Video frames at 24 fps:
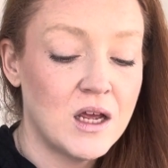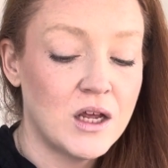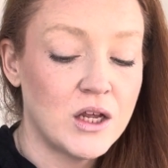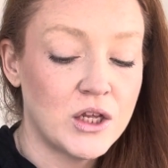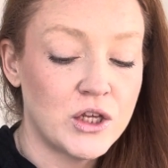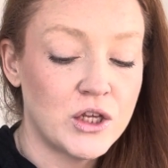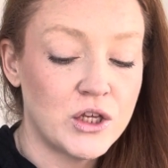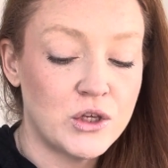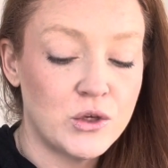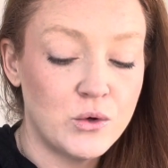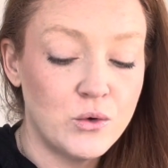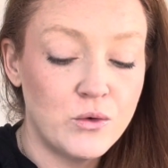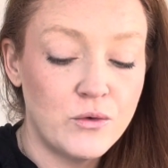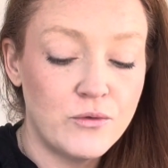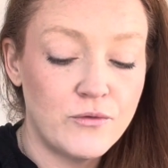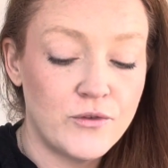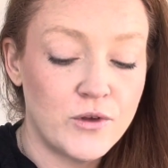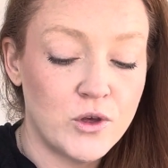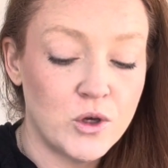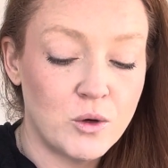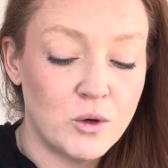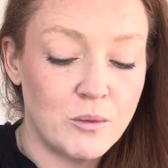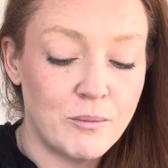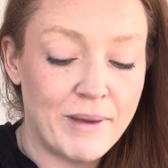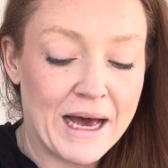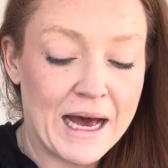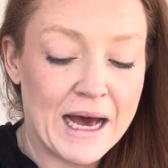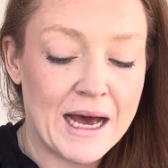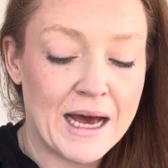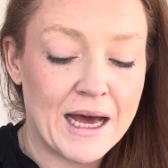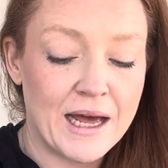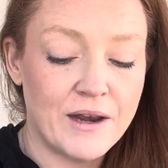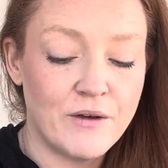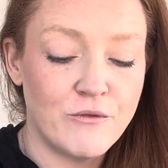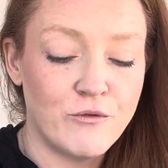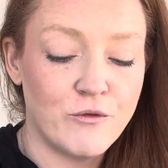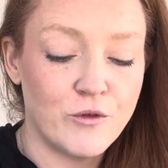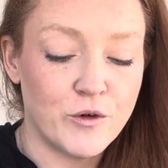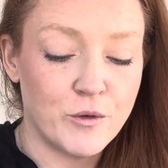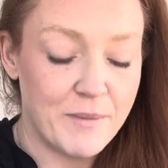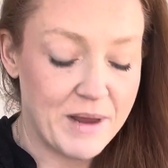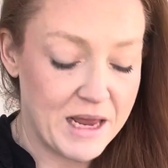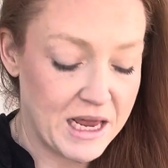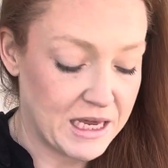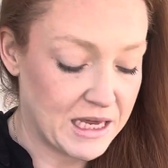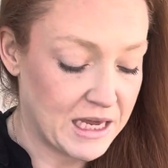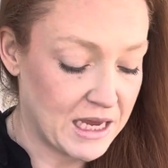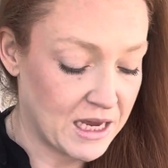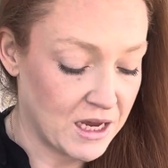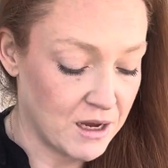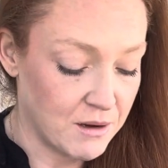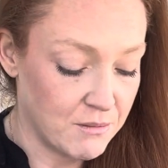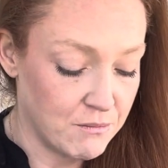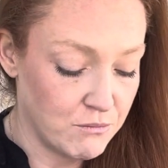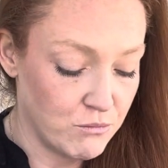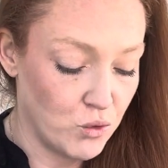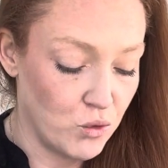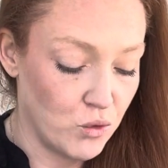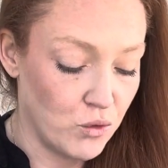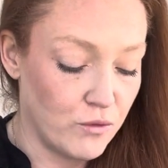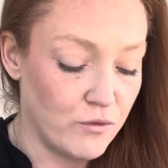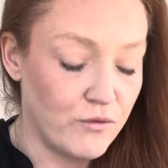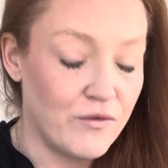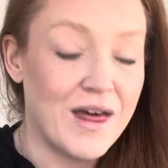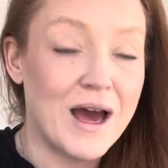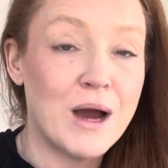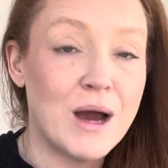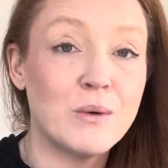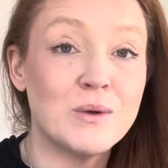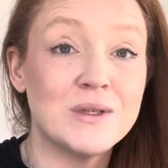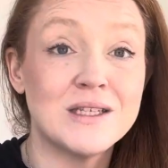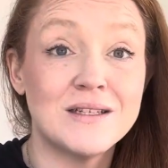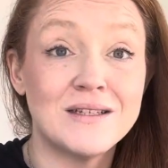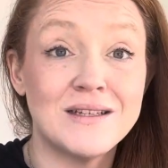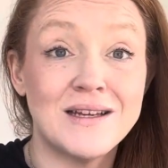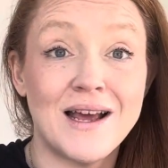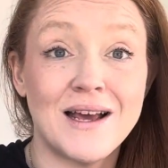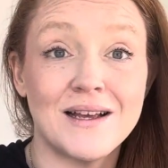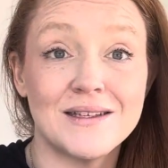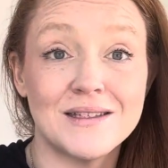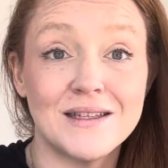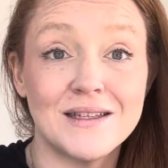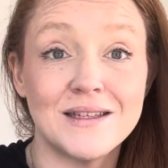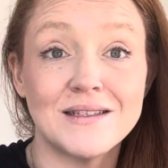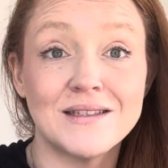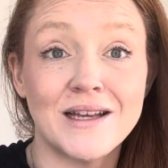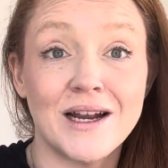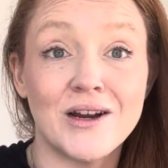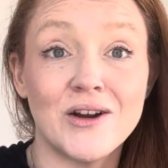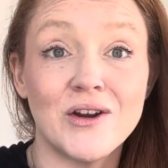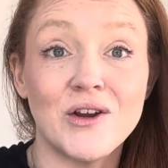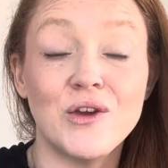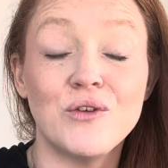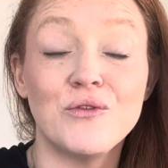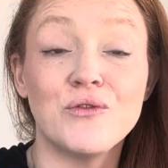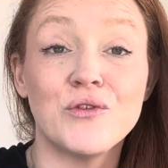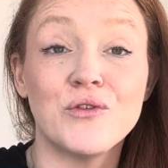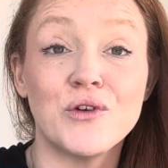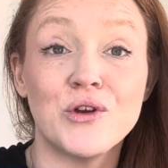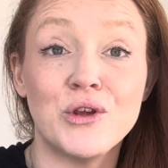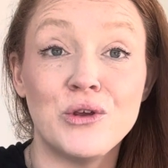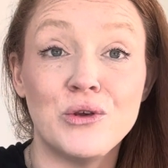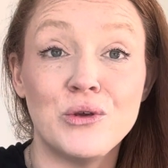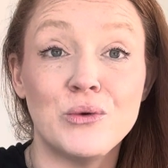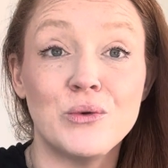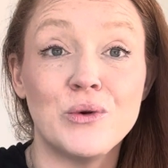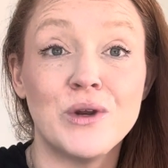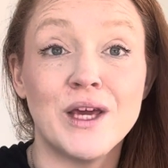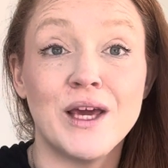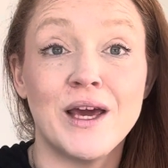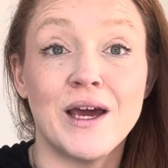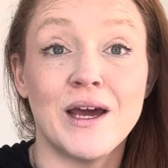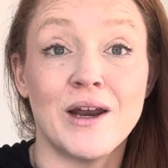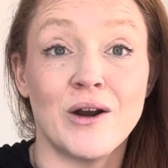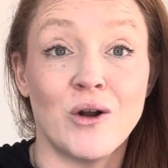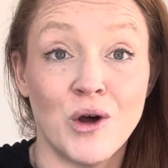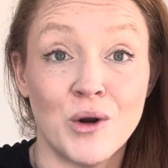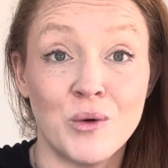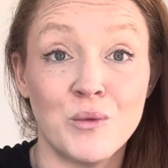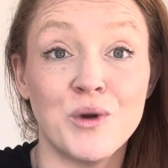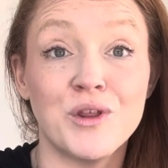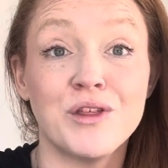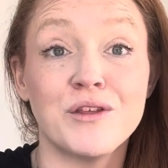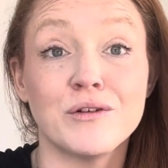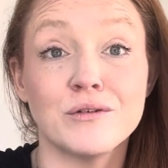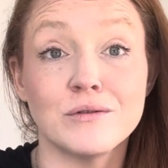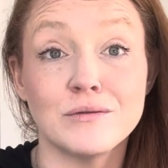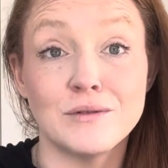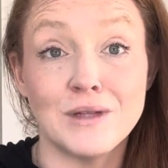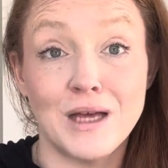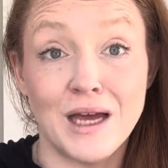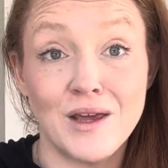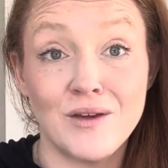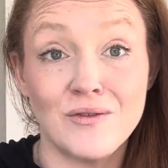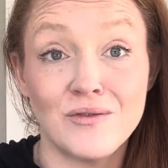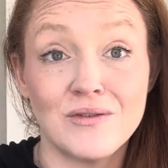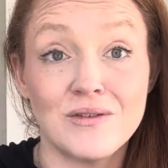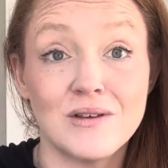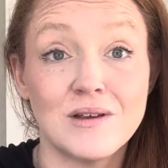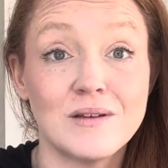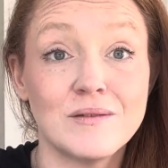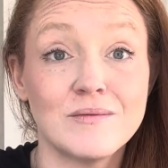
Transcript: you feel bad for making a move that was necessary for you to get on with your life.